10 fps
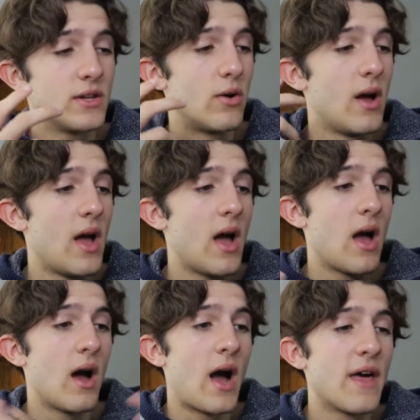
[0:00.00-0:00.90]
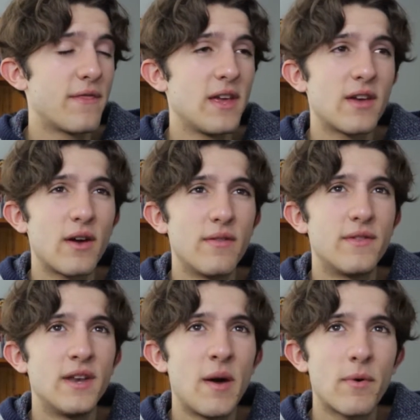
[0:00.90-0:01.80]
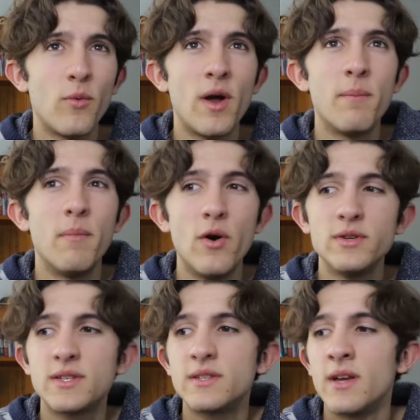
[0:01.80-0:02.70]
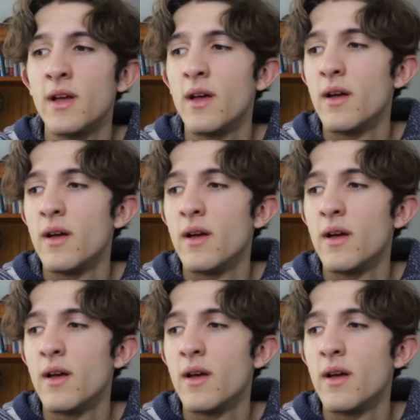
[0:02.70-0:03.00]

So I think the number one most